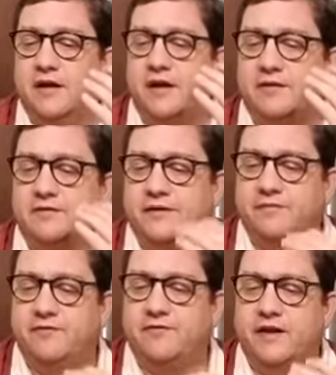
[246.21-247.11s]
the same
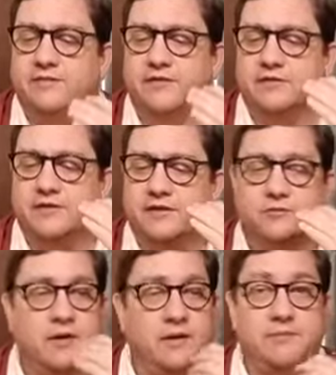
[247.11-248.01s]
flavors as
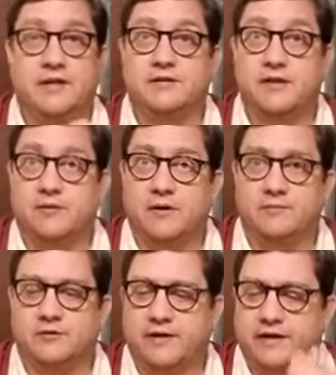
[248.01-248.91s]
what I'm tasting when I'm
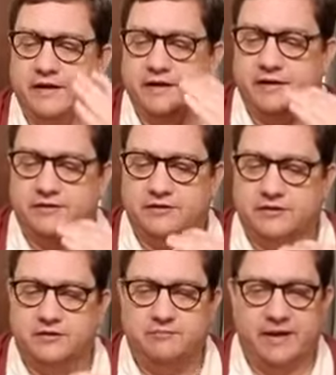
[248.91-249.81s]
drinking it. It
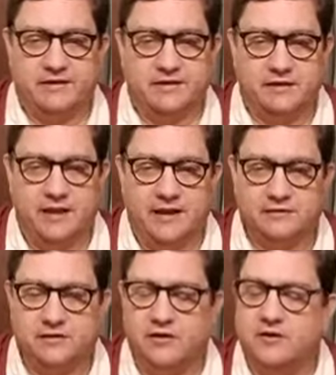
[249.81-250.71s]
just makes it last
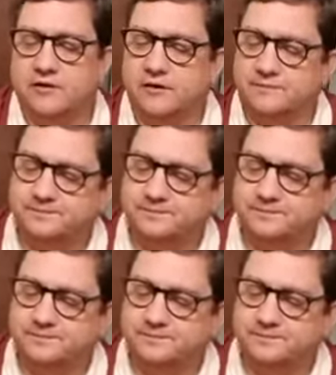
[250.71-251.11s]
longer.